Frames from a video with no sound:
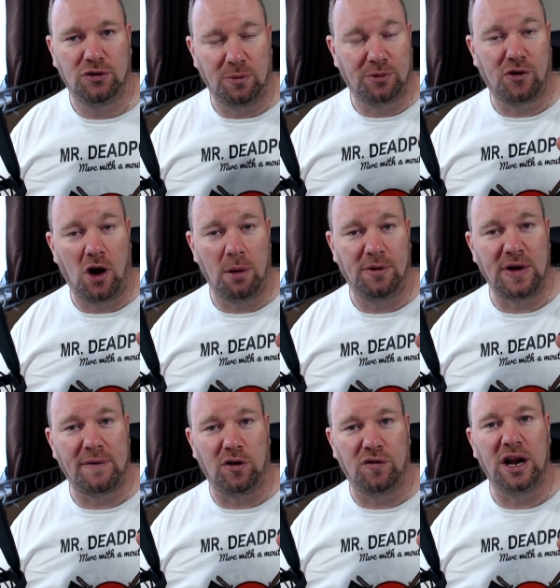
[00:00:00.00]
Subscribe if
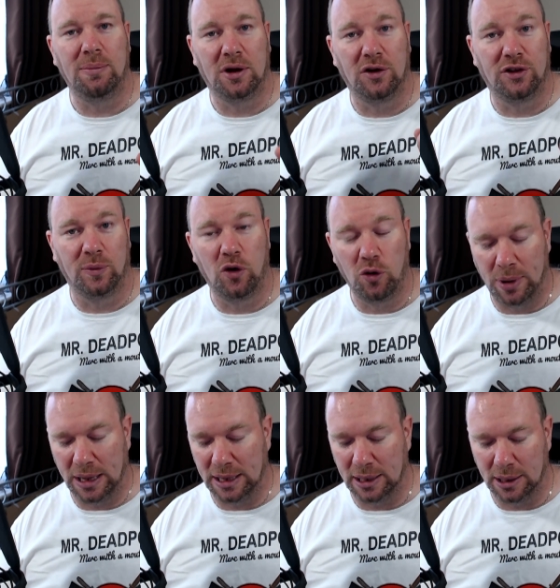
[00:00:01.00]
you haven't already, because there will
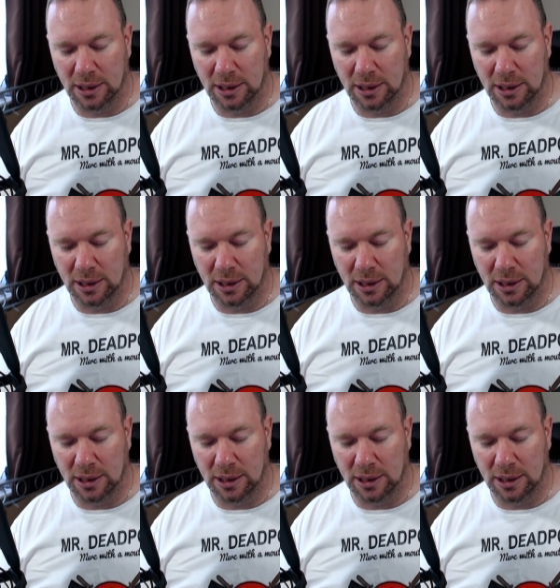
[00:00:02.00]
be